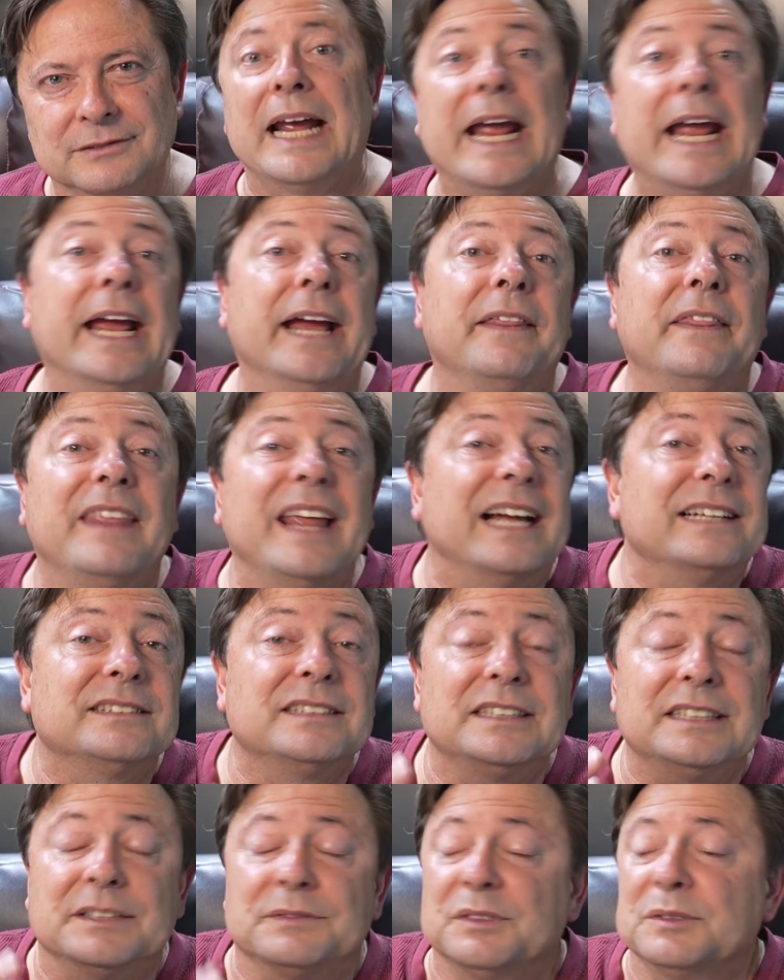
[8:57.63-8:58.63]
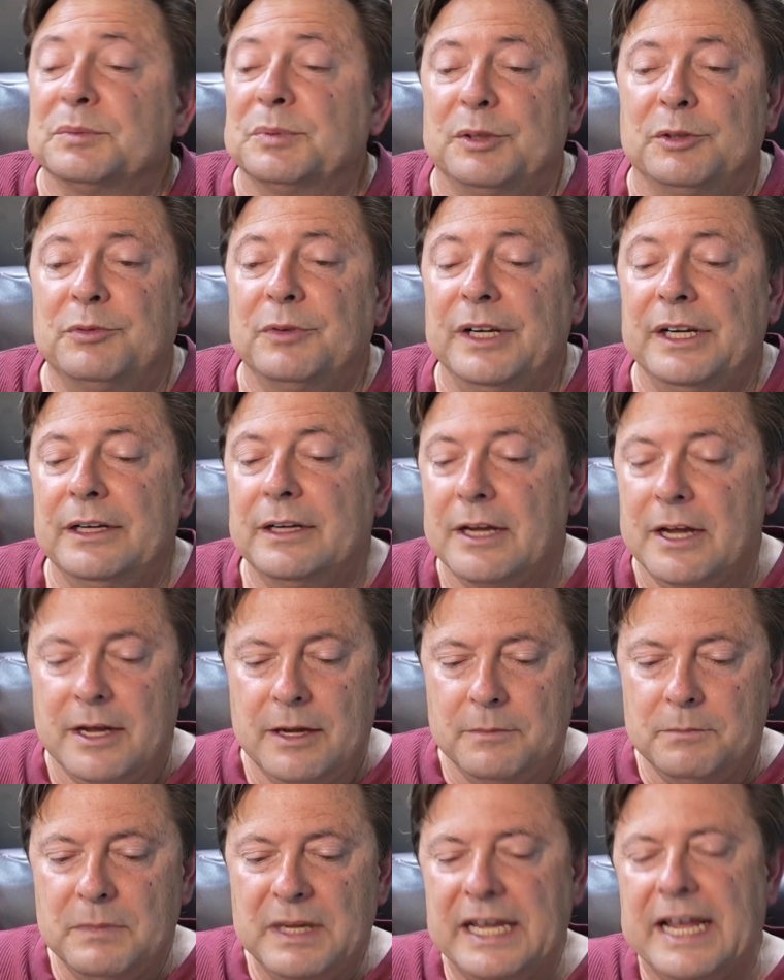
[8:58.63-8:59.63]
And that's the difference between
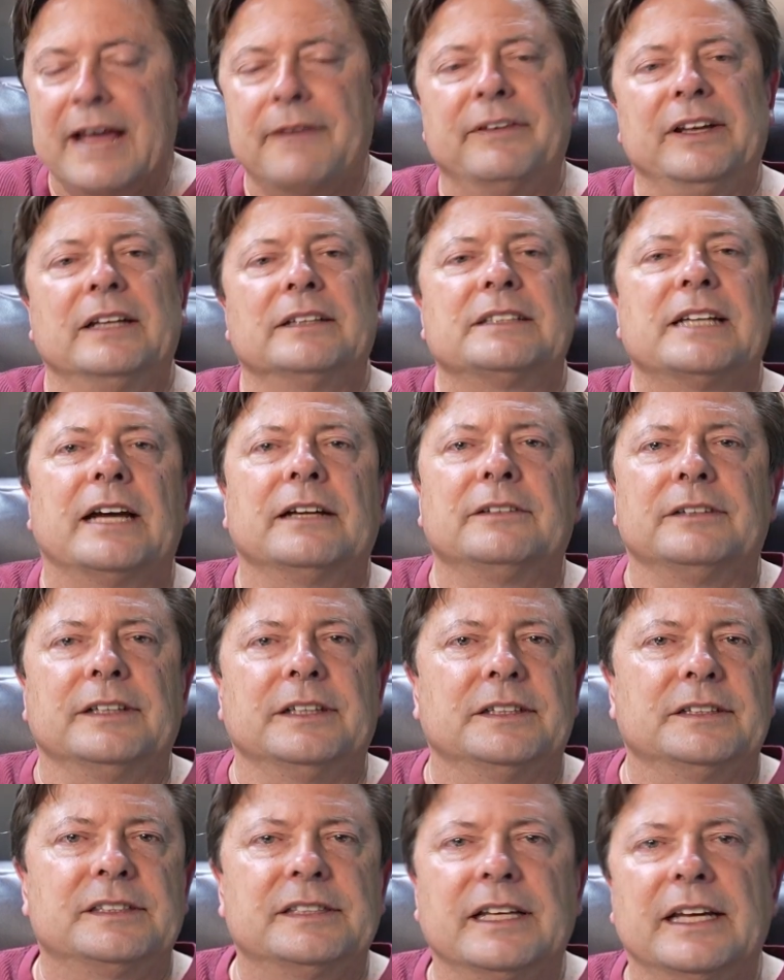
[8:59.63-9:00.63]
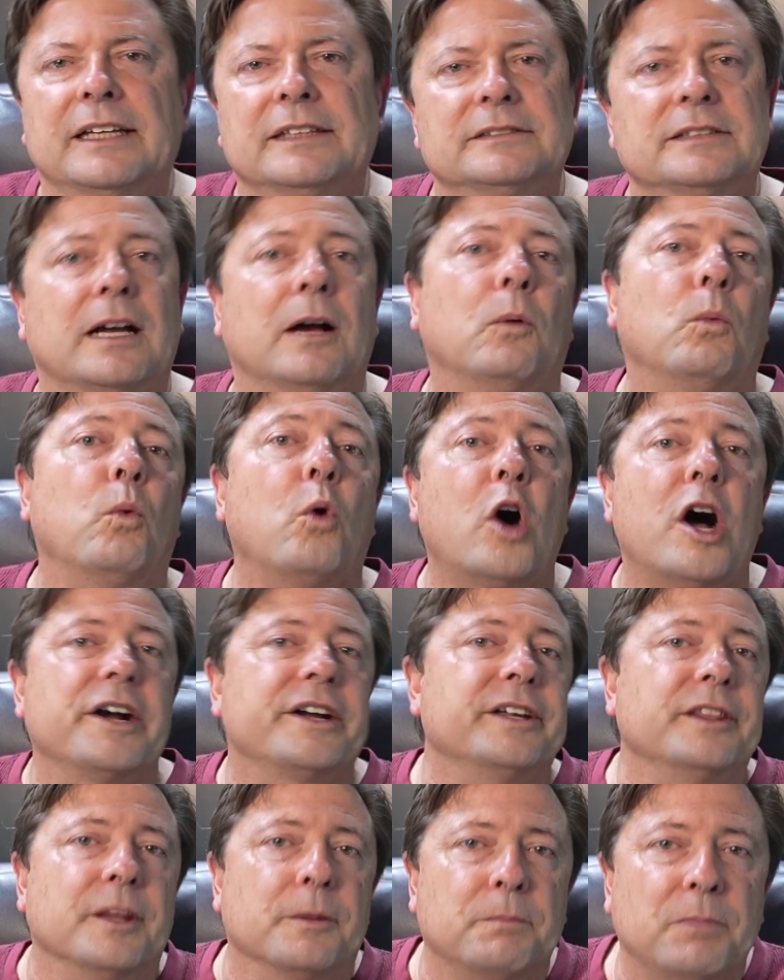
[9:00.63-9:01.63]
me having a title that says "A
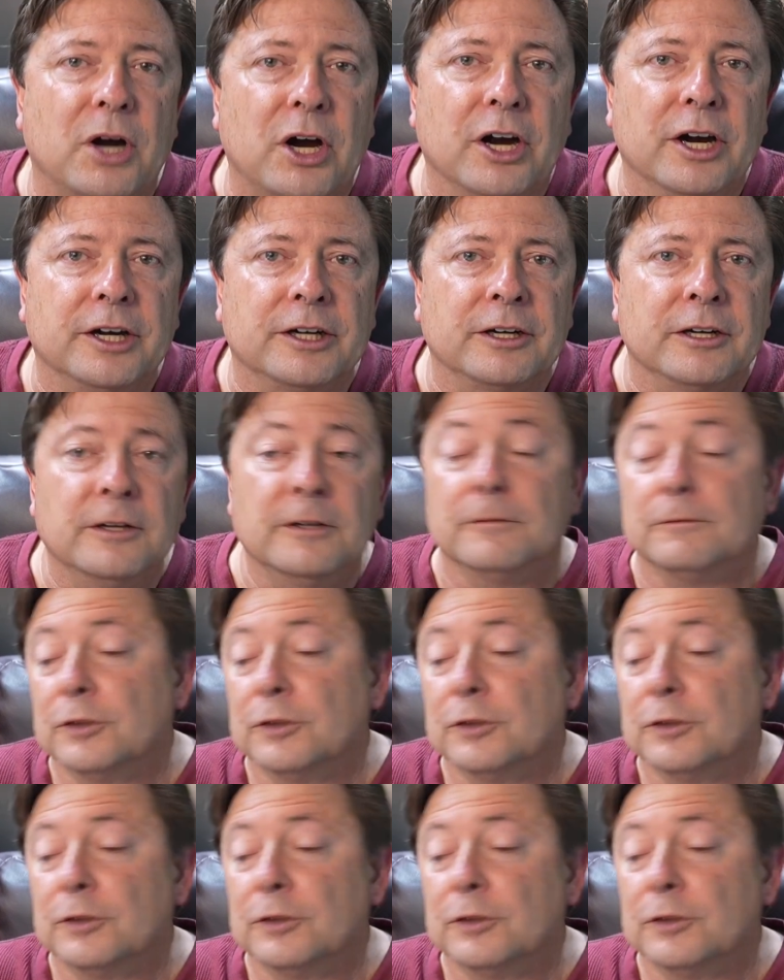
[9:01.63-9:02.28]
Walk in the Park"